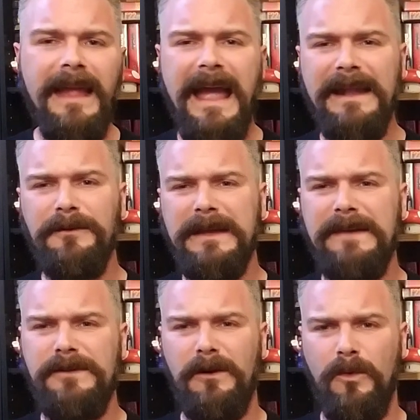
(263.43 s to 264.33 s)
and it will
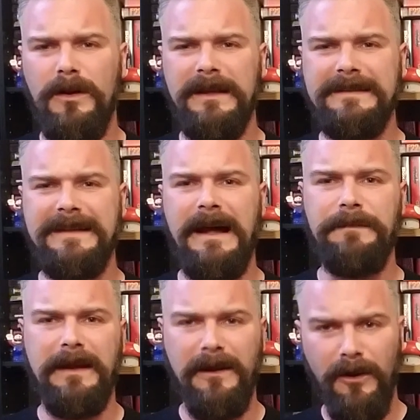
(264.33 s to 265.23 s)
give you a warning
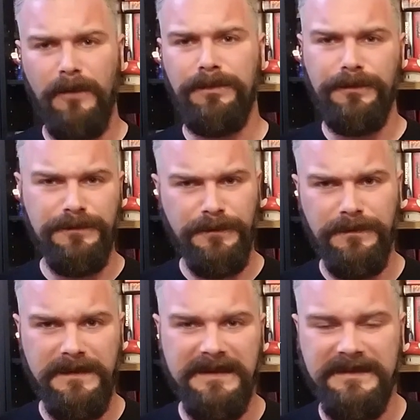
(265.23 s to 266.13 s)
sign like, oh,
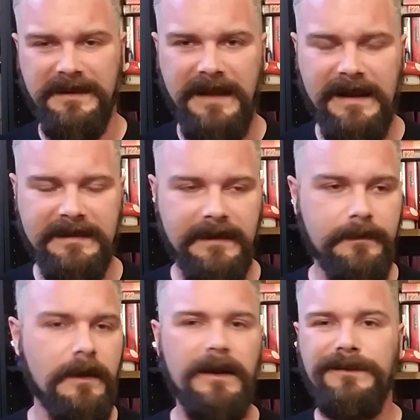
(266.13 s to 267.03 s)
Bluetooth
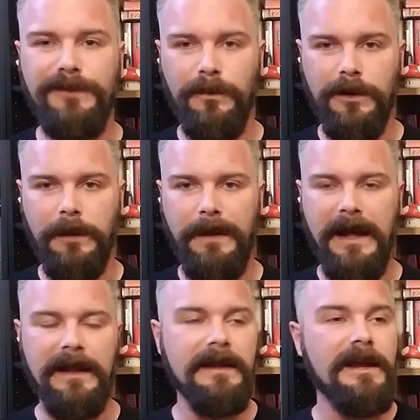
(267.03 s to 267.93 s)
disconnected. Don't worry
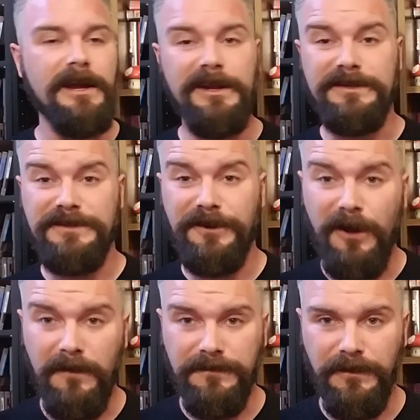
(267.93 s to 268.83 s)
about it. You just turn
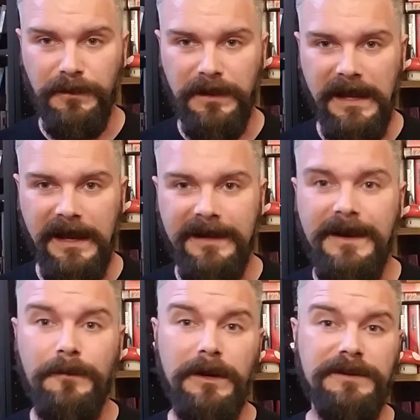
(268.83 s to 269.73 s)
off the Ouya.
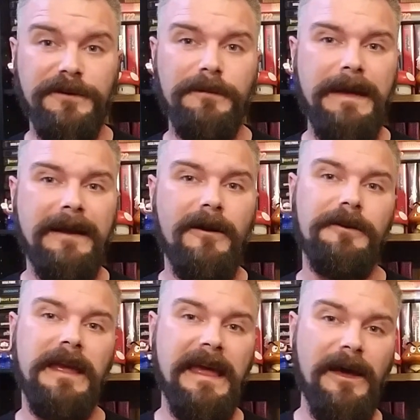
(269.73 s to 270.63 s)
When you turn it back
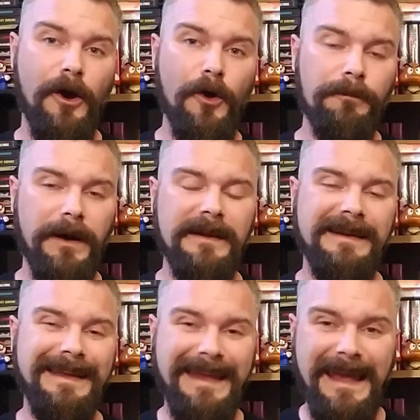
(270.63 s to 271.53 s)
on, you hit home
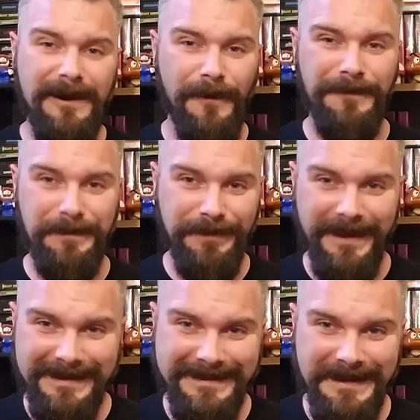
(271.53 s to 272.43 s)
button again on the
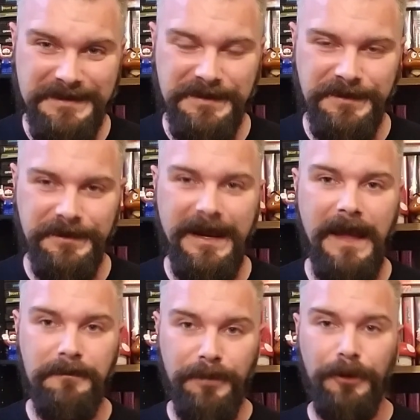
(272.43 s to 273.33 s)
PlayStation 3,
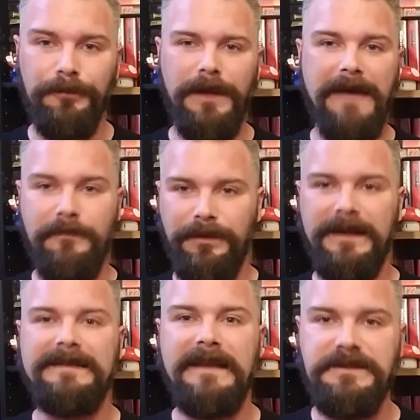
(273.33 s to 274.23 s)
and boom, you have a
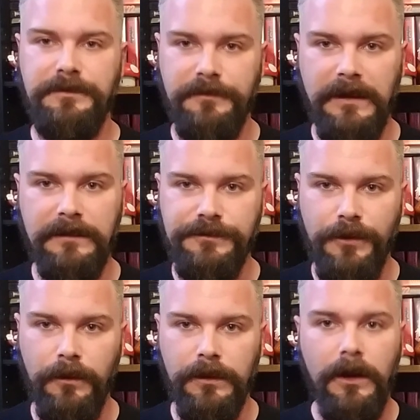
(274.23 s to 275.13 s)
PlayStation 3
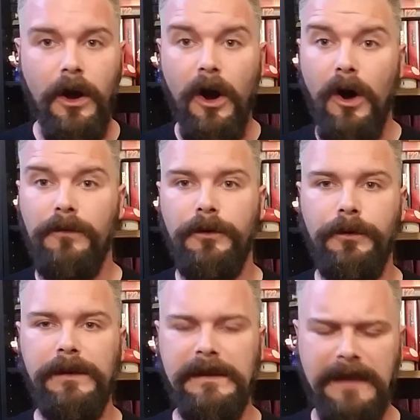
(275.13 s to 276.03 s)
controller on the
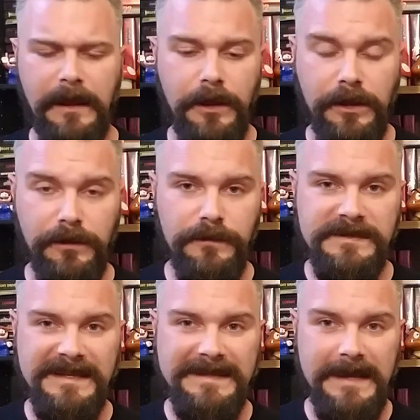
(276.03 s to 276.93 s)
Ouya. Now you can
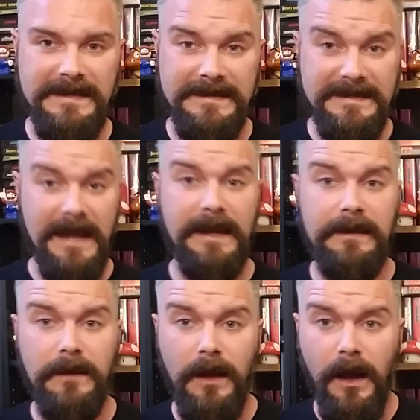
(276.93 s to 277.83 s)
use this as a second